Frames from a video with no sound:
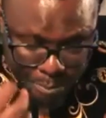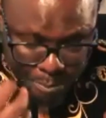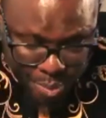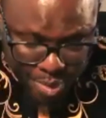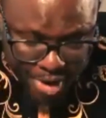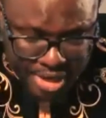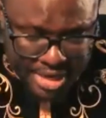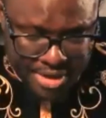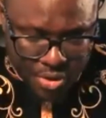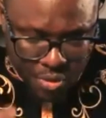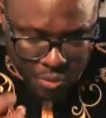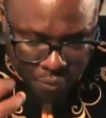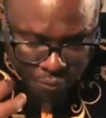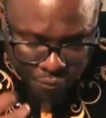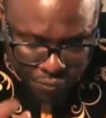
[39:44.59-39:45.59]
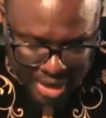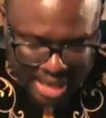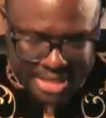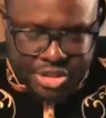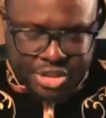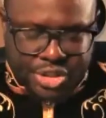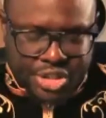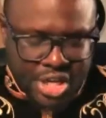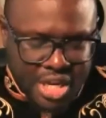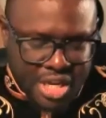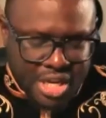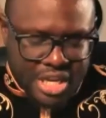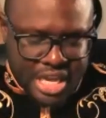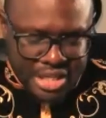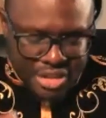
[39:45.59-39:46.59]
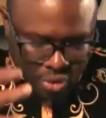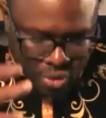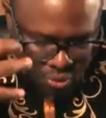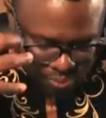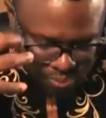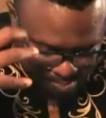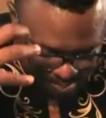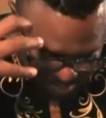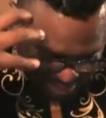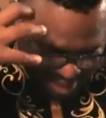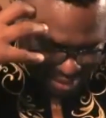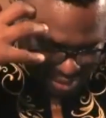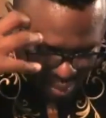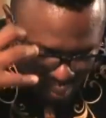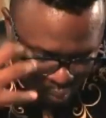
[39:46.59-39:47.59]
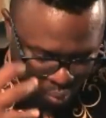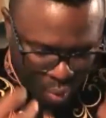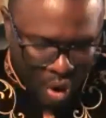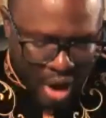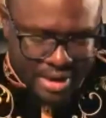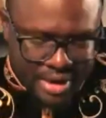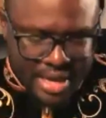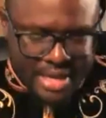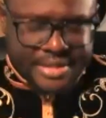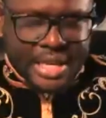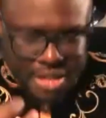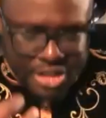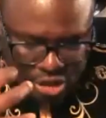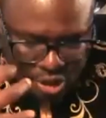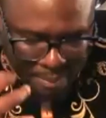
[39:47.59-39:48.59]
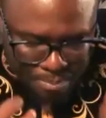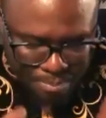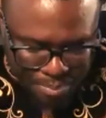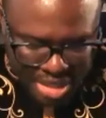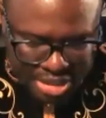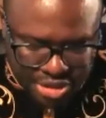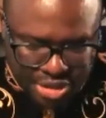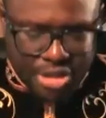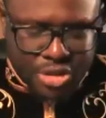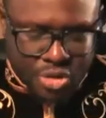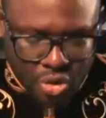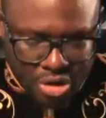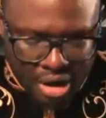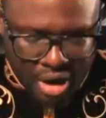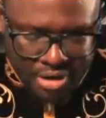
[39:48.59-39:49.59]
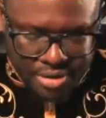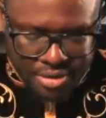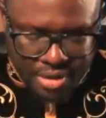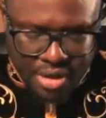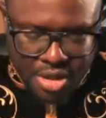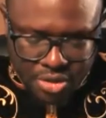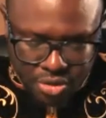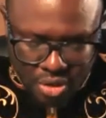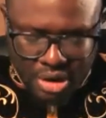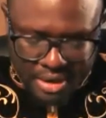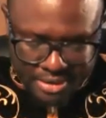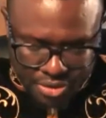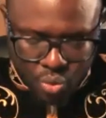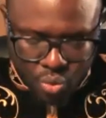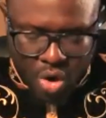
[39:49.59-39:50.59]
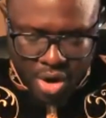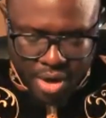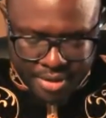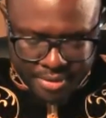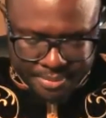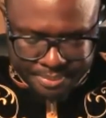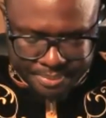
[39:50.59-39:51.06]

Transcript: bringing your flesh into, into oneness and submission to God, to God's word.